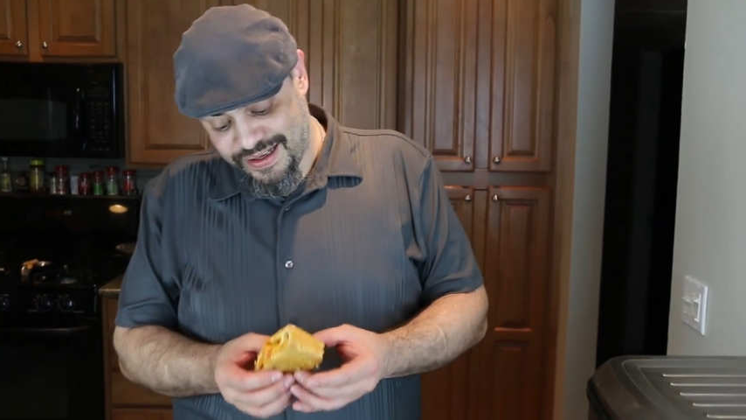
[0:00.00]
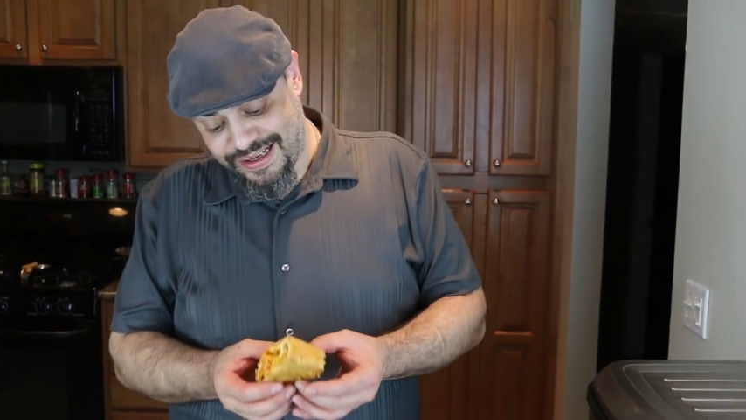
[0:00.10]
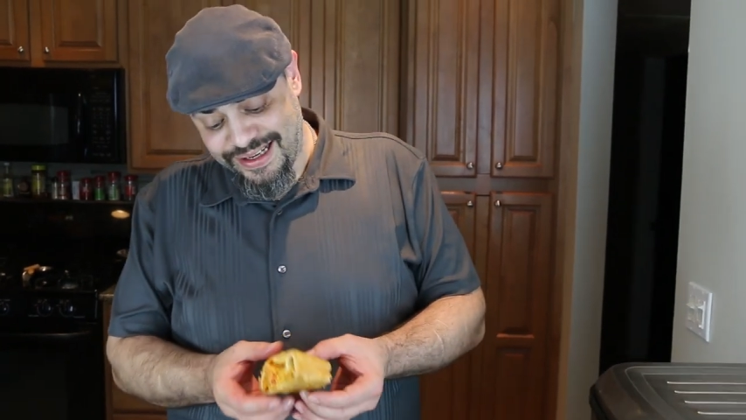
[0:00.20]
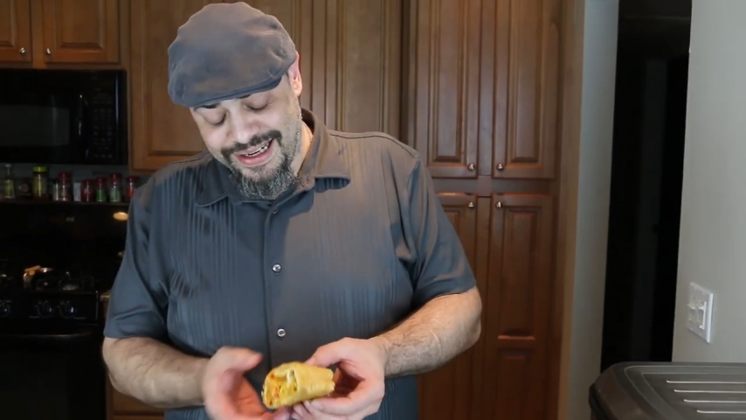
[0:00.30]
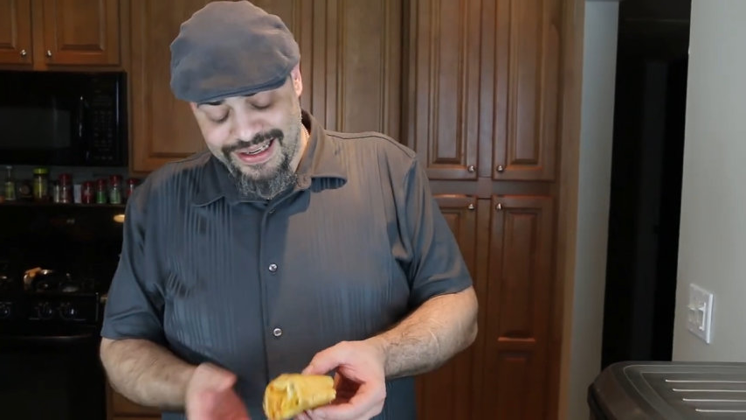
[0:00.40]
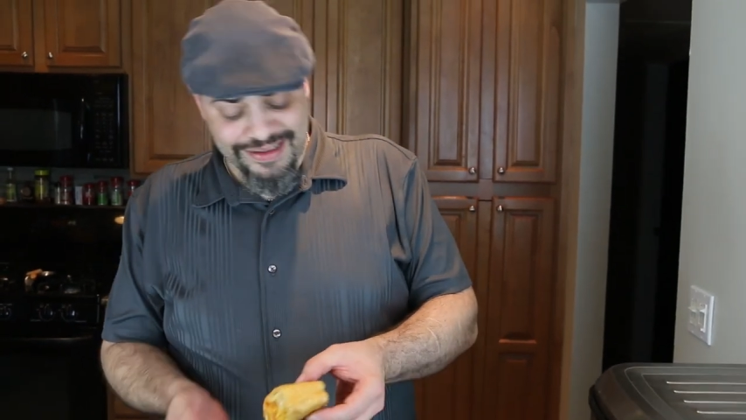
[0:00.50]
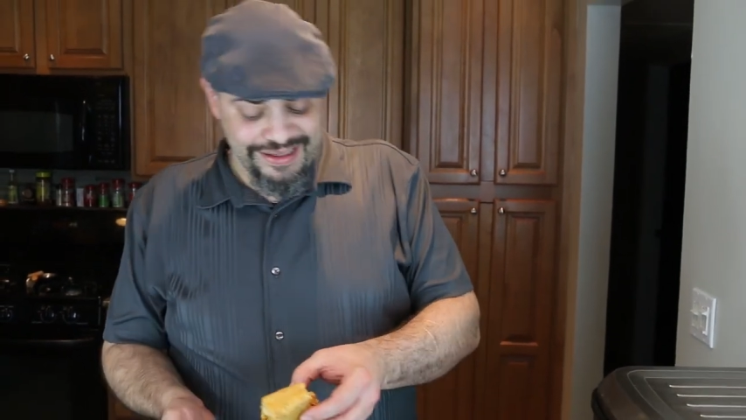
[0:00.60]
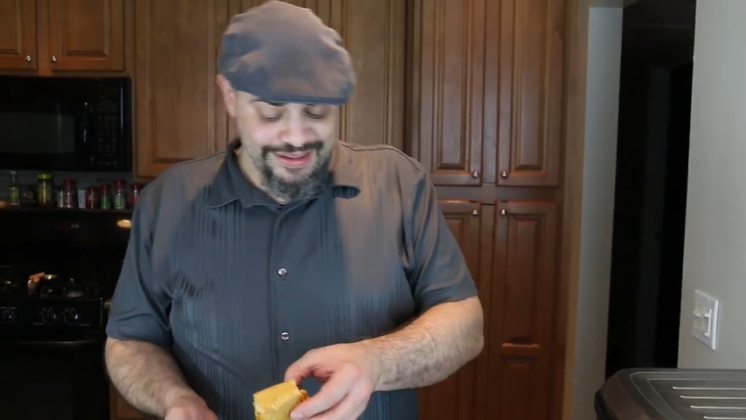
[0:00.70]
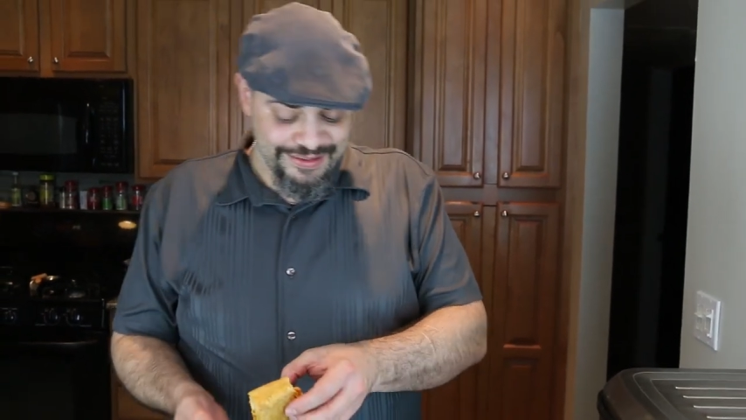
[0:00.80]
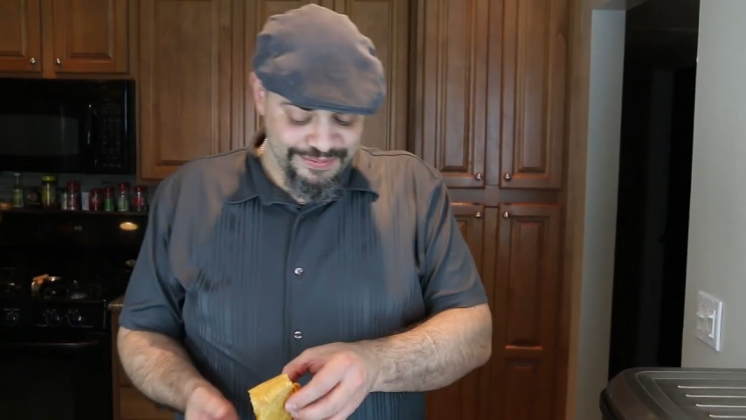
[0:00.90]
I got
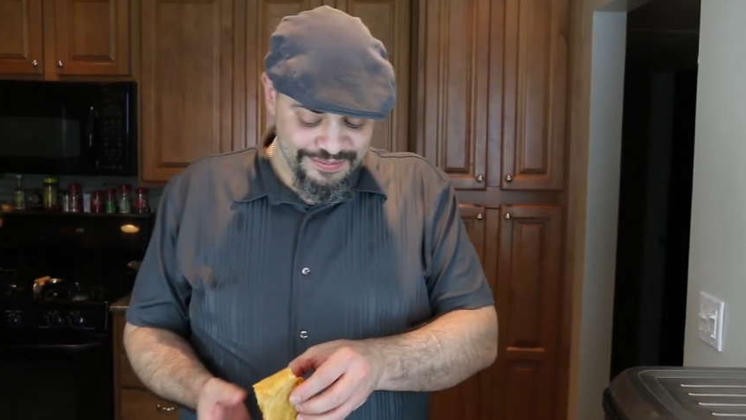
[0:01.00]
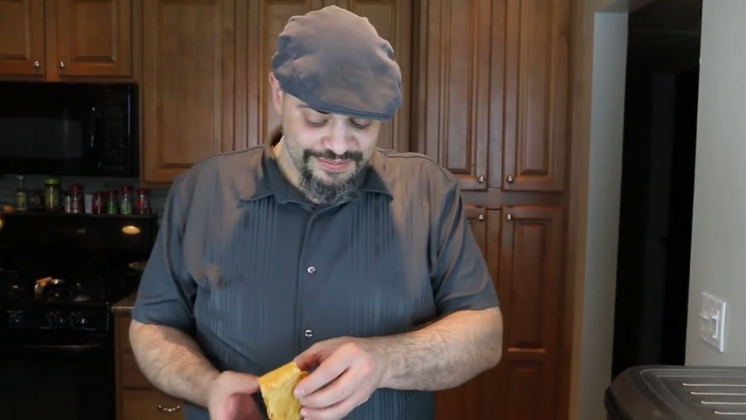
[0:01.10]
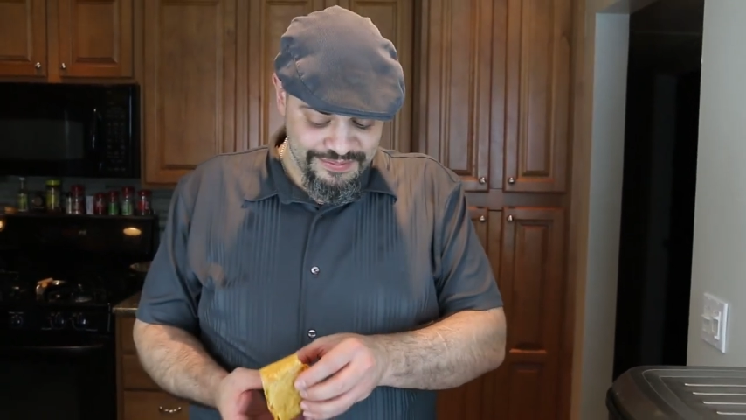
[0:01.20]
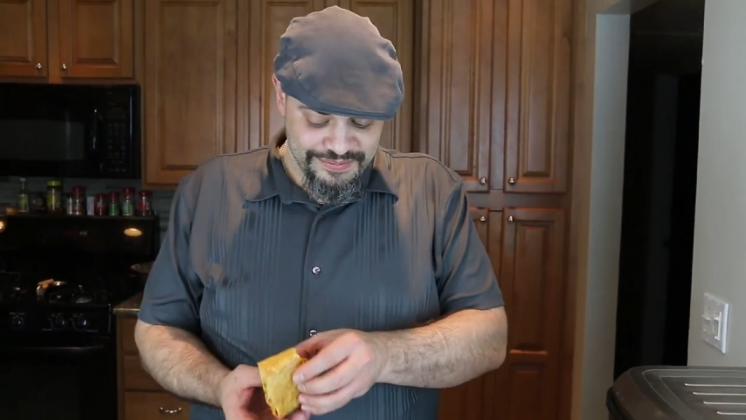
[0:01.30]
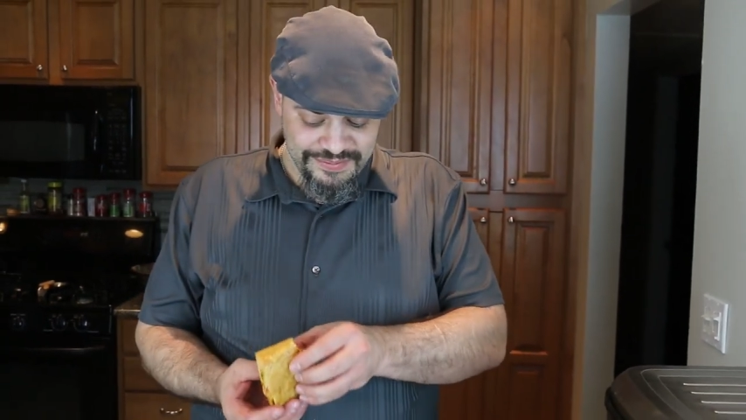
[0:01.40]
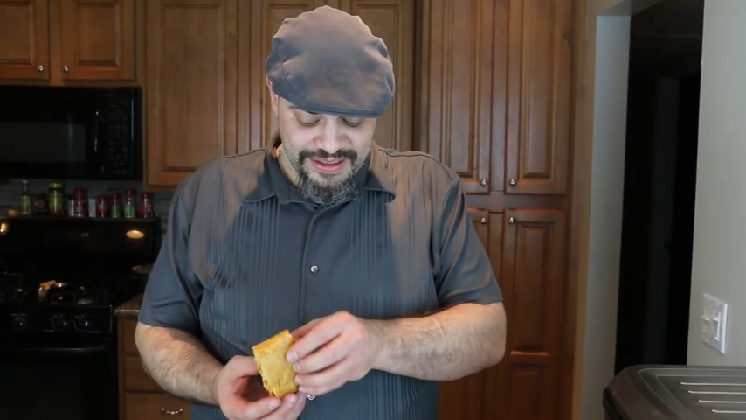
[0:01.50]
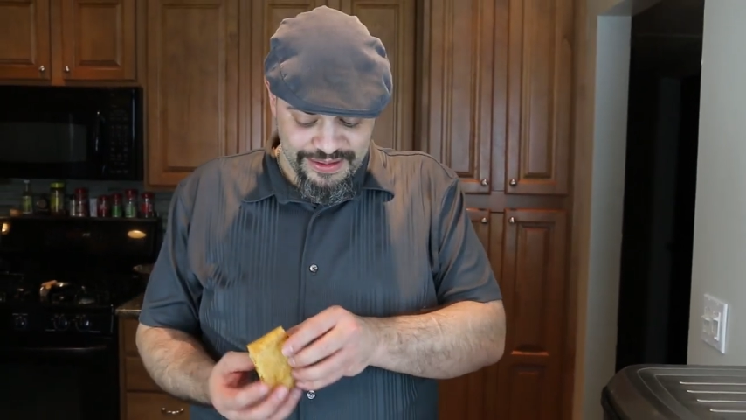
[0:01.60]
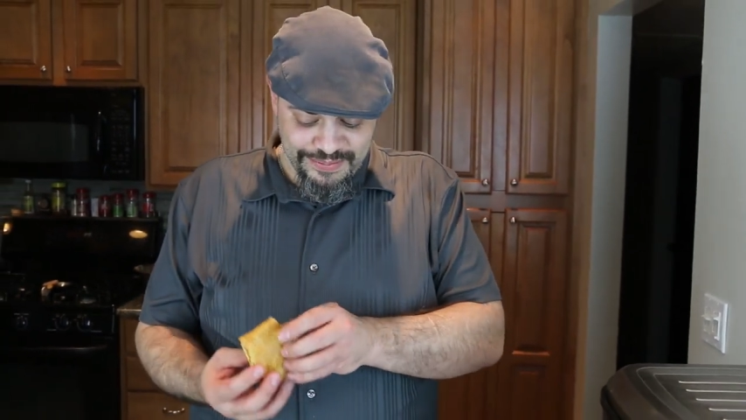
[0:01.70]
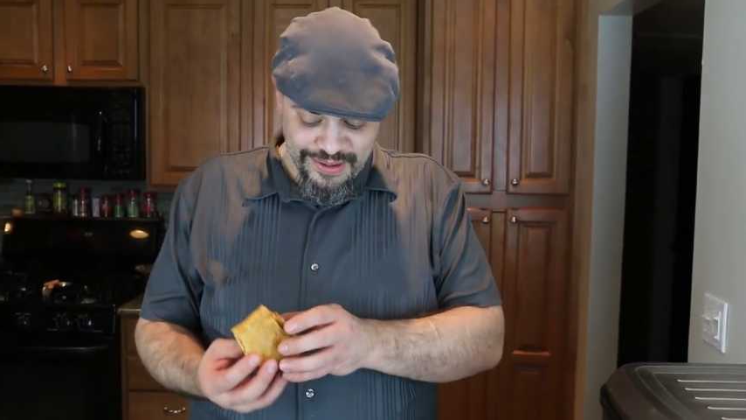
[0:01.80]
the like